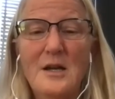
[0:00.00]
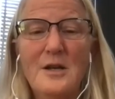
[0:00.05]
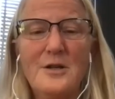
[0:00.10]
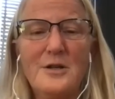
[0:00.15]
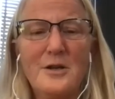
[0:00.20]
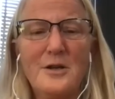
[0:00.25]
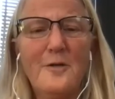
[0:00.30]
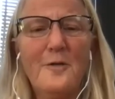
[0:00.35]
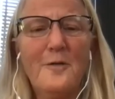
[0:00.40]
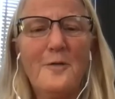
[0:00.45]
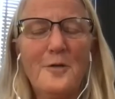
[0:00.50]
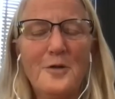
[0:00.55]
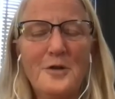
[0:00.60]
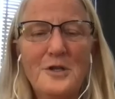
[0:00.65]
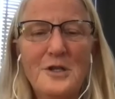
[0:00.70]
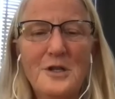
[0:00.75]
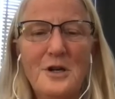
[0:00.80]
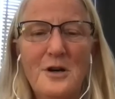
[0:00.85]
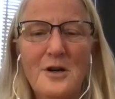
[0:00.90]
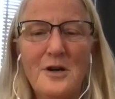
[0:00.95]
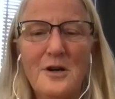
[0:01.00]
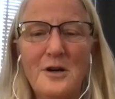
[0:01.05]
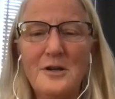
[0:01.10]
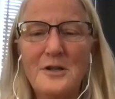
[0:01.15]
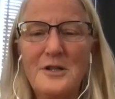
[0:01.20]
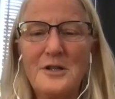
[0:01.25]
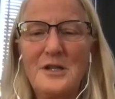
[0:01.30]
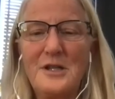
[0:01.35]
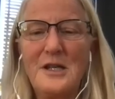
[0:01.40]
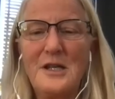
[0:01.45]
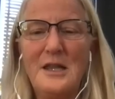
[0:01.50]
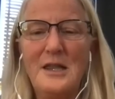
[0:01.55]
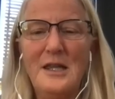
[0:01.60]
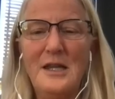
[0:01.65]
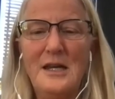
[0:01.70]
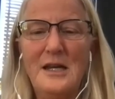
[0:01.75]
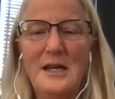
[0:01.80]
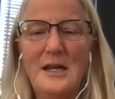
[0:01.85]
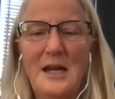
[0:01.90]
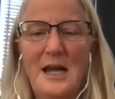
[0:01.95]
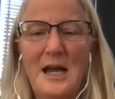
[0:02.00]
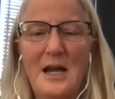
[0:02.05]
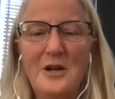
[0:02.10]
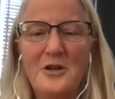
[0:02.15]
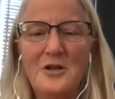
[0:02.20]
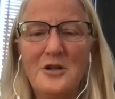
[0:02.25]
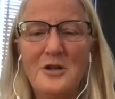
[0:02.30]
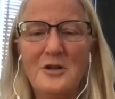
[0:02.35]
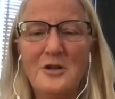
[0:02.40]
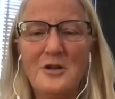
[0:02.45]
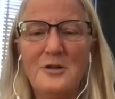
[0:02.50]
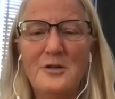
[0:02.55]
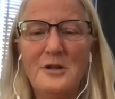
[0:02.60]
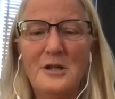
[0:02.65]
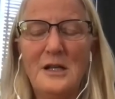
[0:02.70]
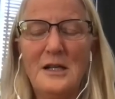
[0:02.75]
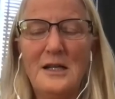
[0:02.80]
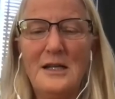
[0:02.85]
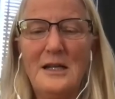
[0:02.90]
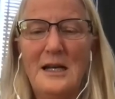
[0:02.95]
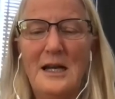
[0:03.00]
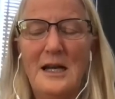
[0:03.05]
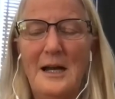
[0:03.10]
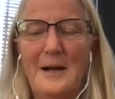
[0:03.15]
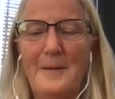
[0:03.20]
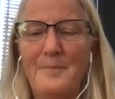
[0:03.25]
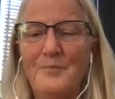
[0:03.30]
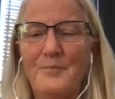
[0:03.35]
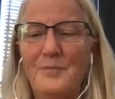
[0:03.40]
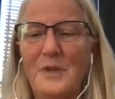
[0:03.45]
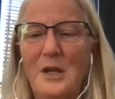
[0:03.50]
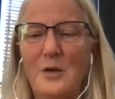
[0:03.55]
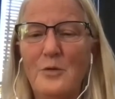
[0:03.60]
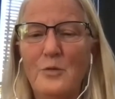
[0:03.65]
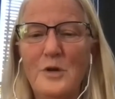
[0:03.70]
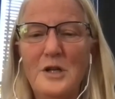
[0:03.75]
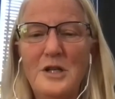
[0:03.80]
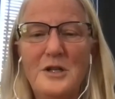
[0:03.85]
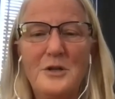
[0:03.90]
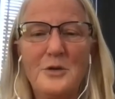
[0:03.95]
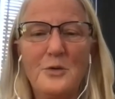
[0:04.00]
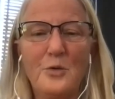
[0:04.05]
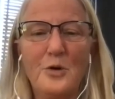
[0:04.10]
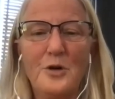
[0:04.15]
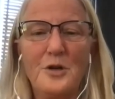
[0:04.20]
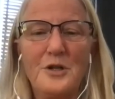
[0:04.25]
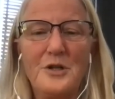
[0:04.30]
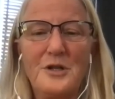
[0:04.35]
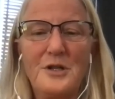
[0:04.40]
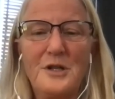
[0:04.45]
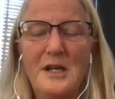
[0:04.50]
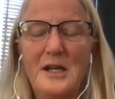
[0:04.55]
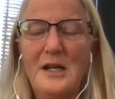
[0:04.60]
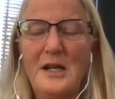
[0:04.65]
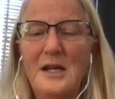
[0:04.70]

So for dogs, the National Research